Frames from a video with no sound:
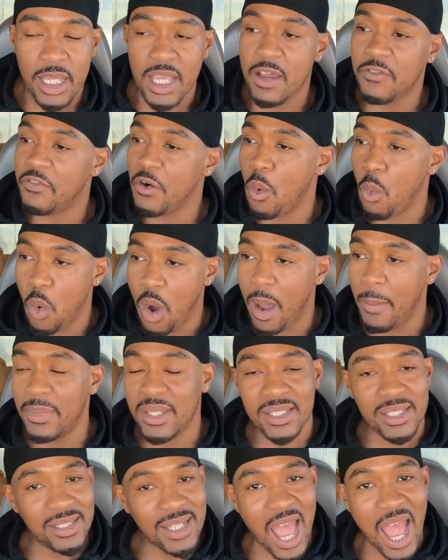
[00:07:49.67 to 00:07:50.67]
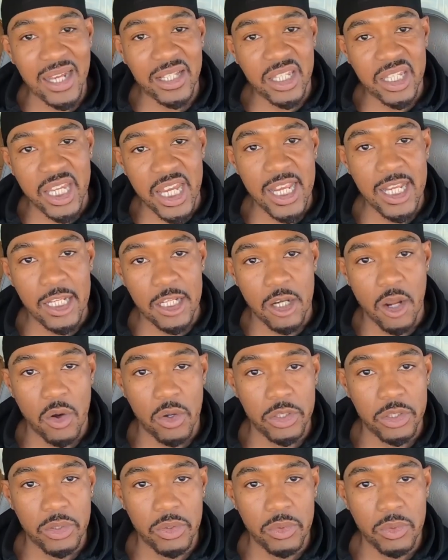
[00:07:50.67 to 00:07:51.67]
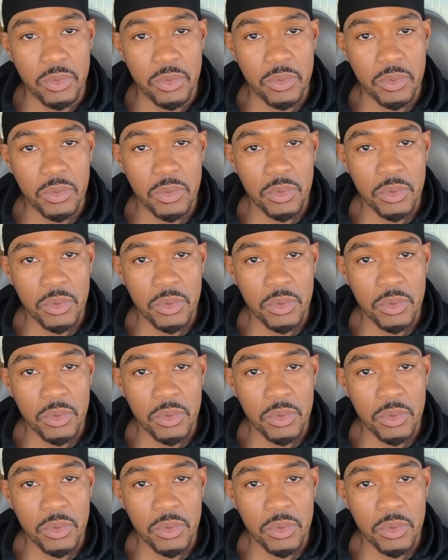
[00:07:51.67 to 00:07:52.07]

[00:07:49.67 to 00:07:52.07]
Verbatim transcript: If a woman's not cheating on you,